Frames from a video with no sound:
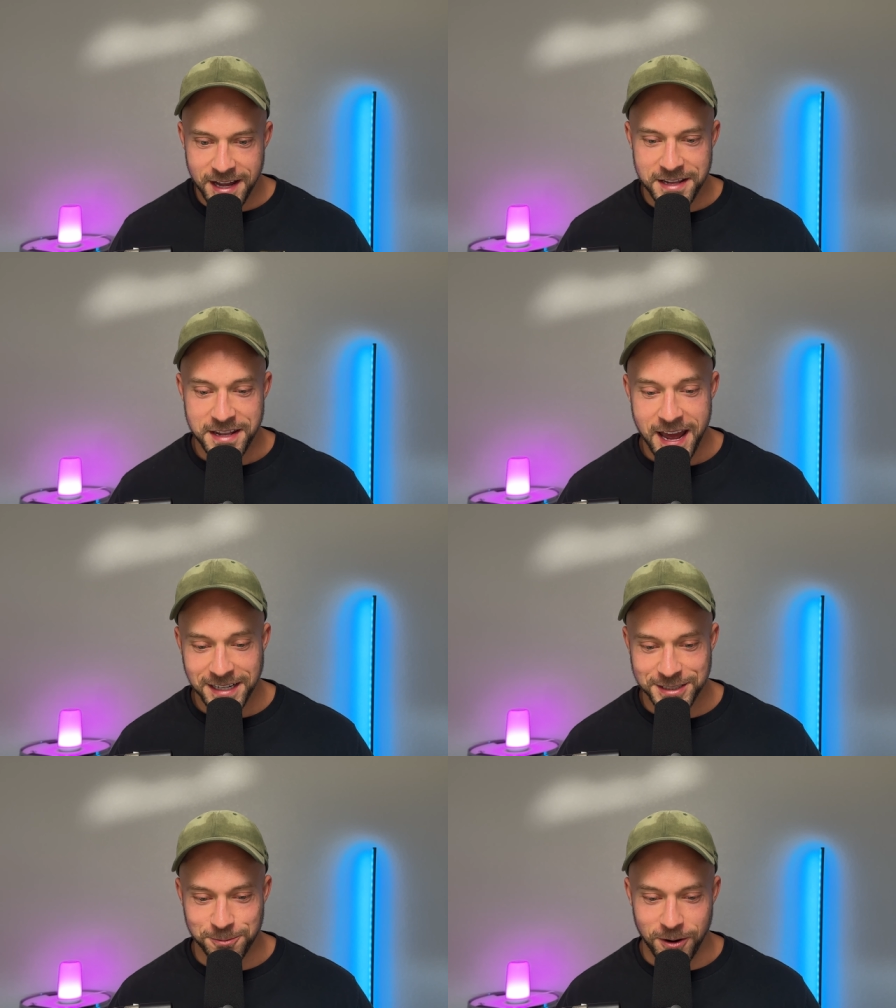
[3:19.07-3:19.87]

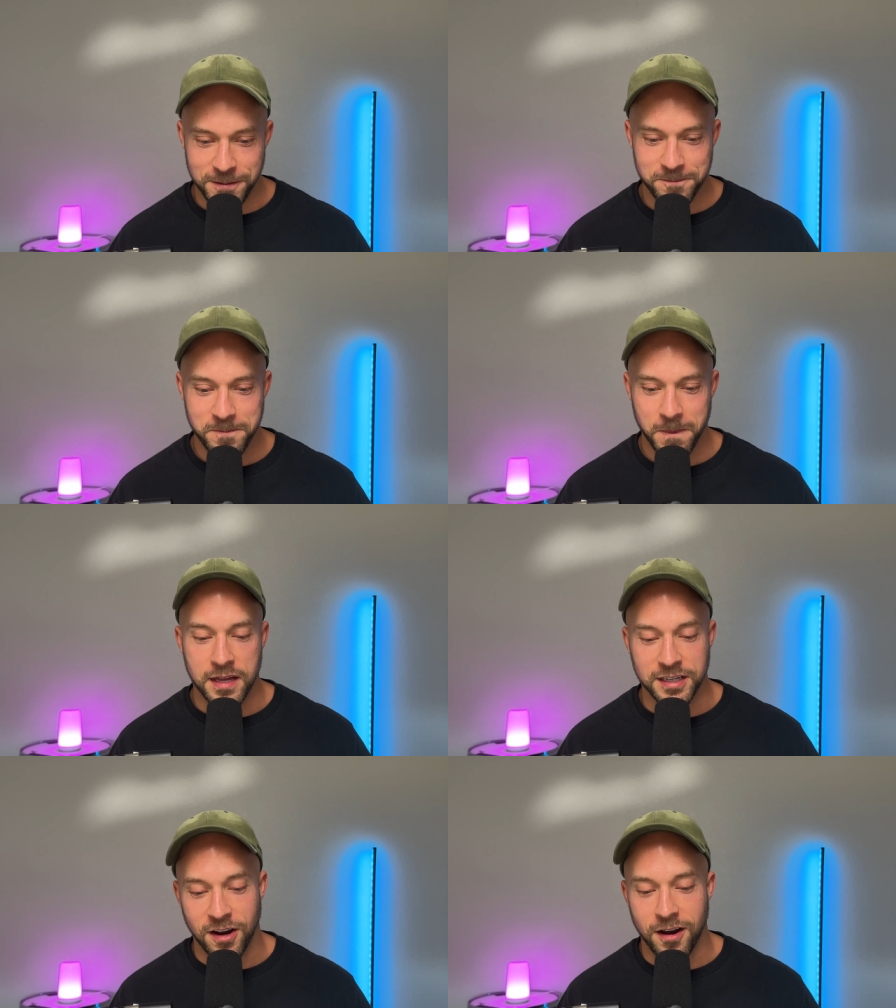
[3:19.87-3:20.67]
Next one,
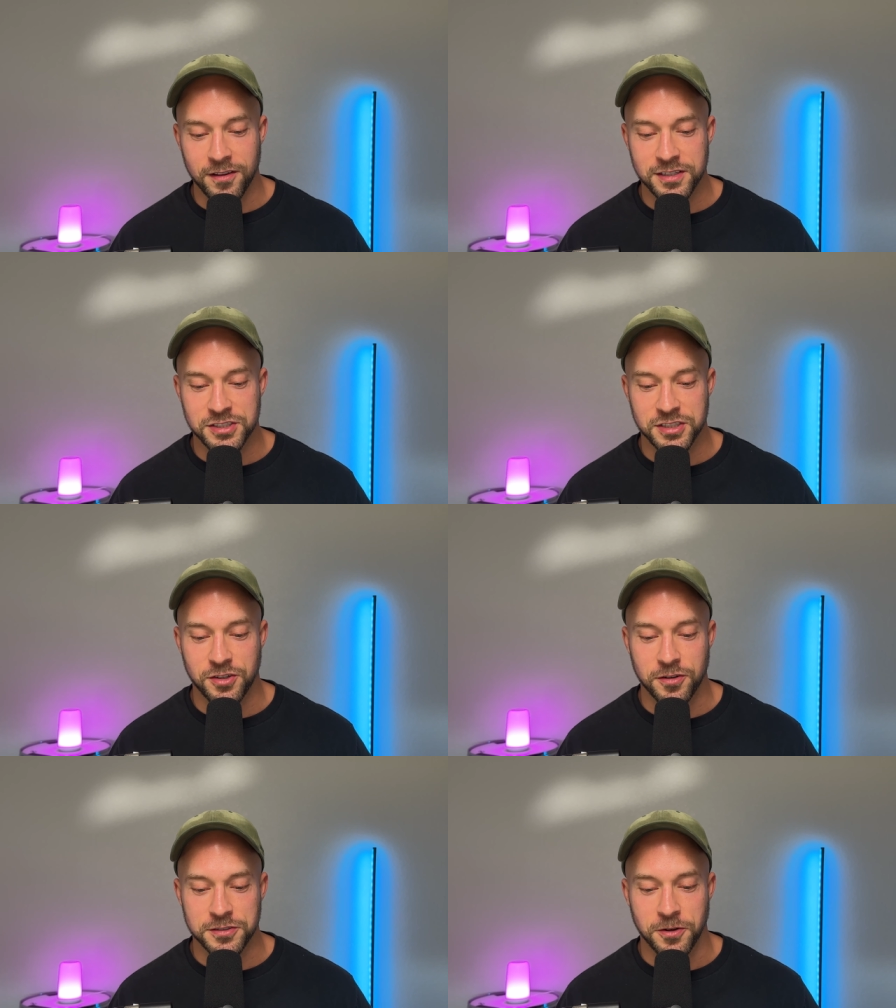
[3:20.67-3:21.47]
in college, this
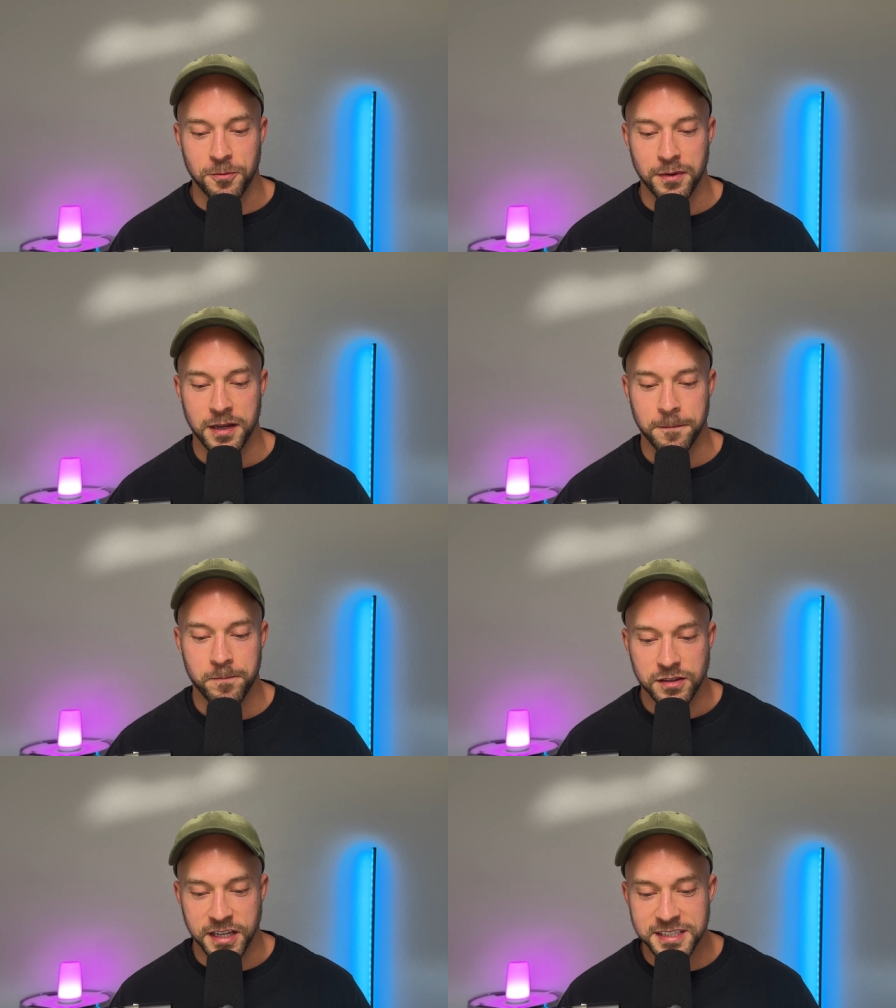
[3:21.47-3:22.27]
girl told me,
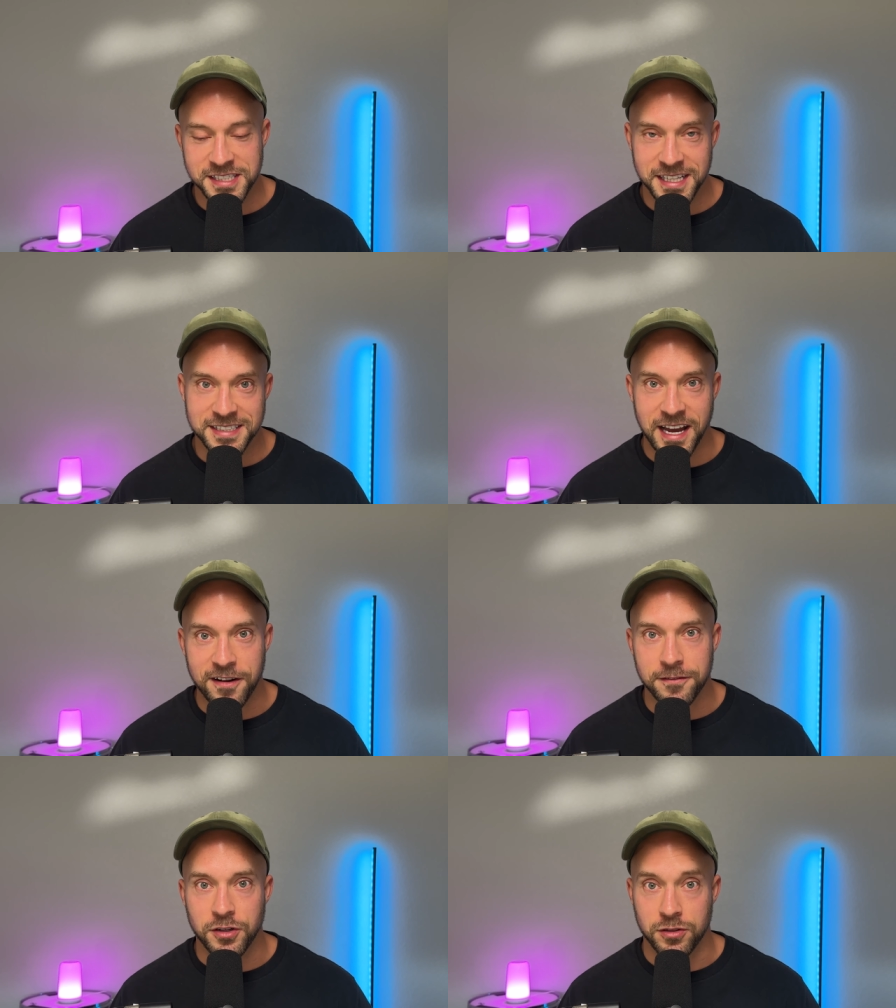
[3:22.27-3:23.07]
Lindsay is out
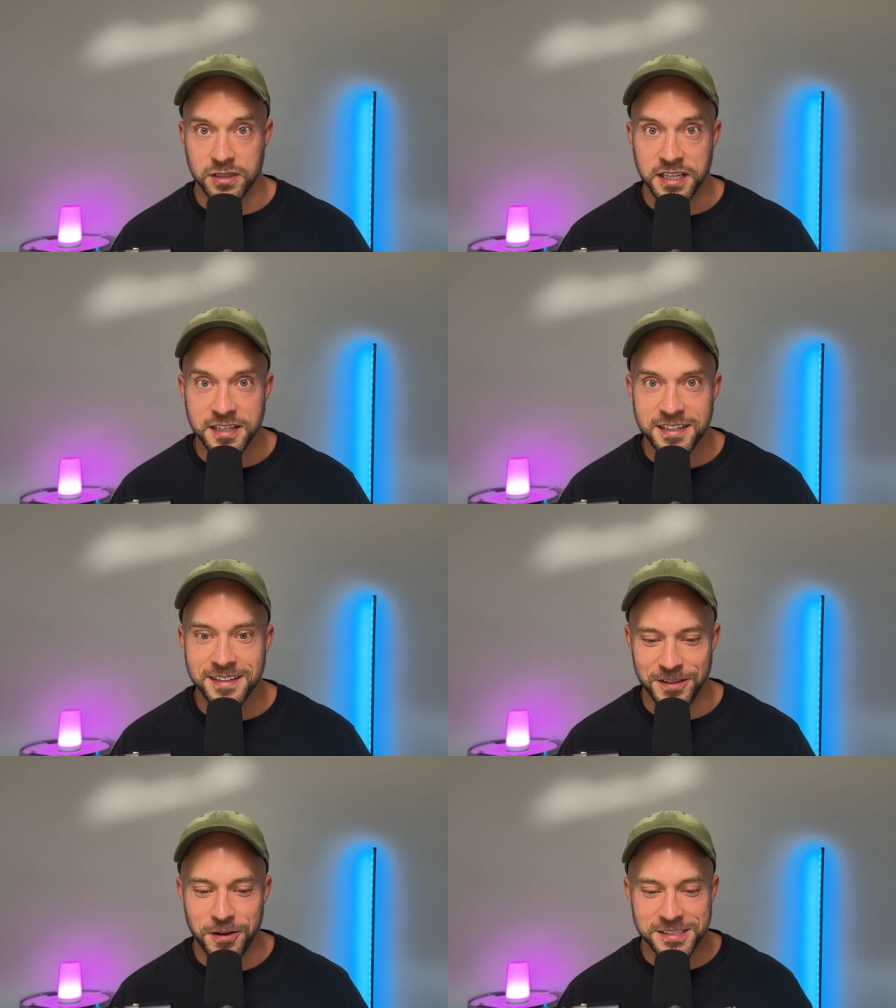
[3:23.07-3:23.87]
of your league.
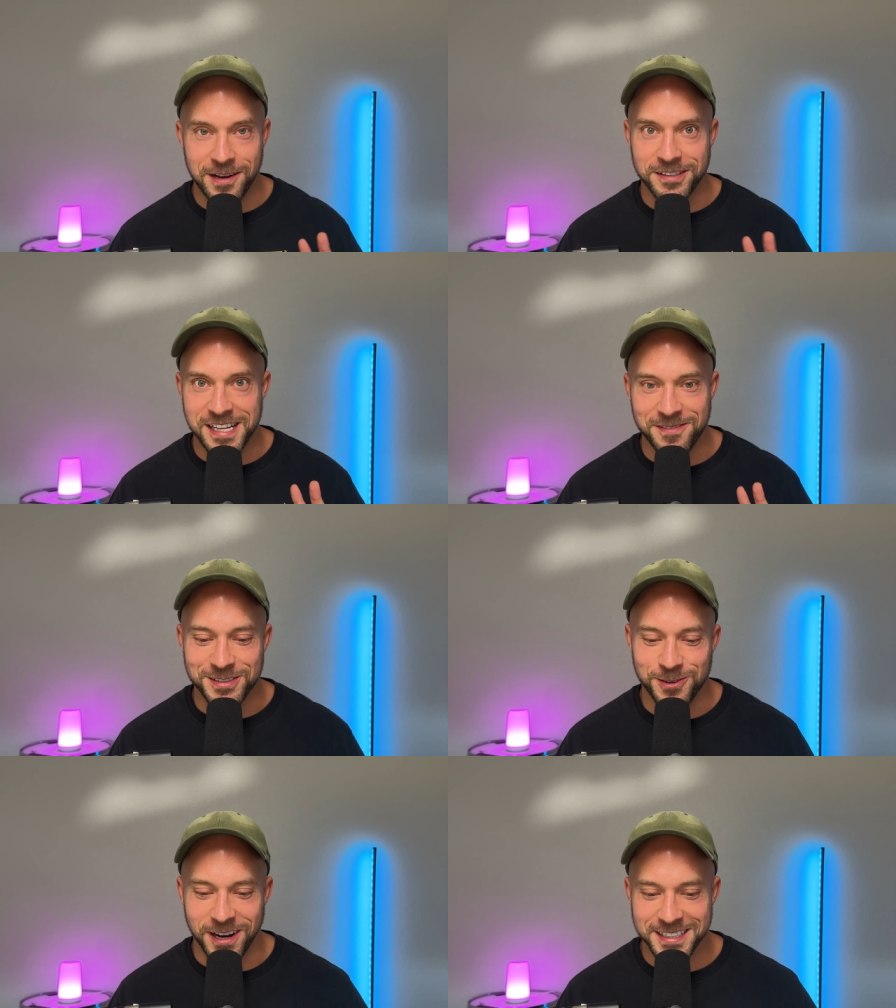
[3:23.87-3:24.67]
Notice that one's happened
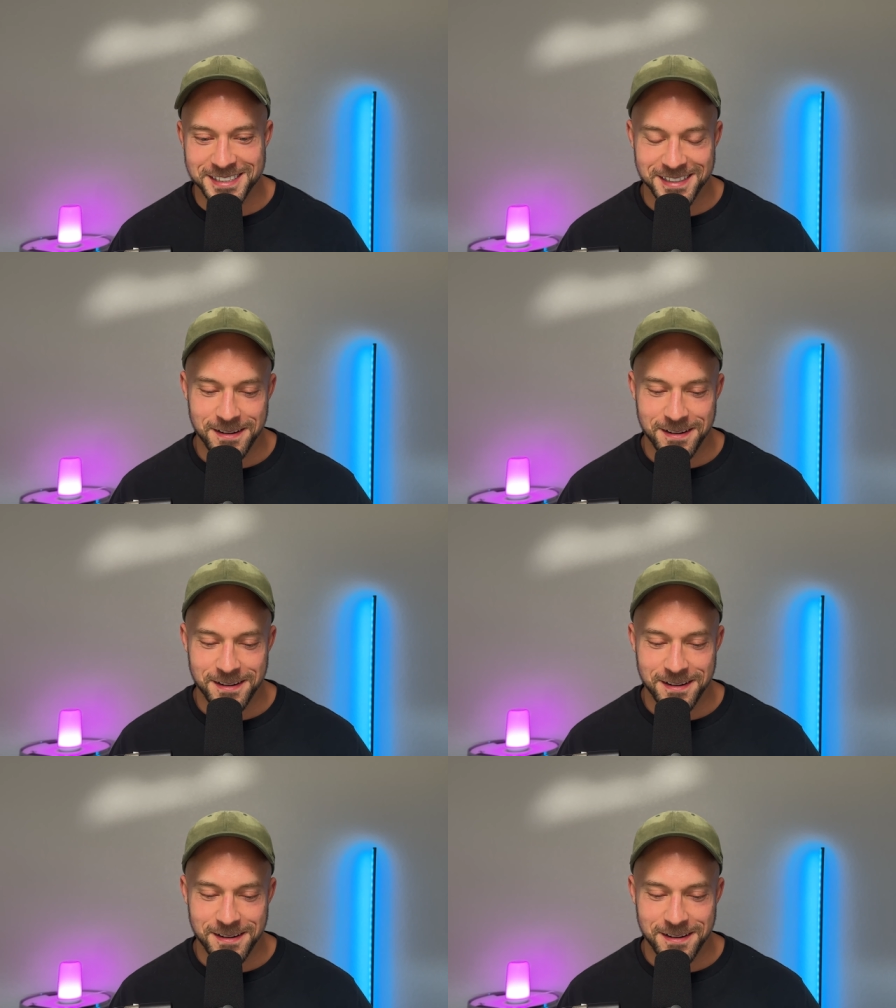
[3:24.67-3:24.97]
twice.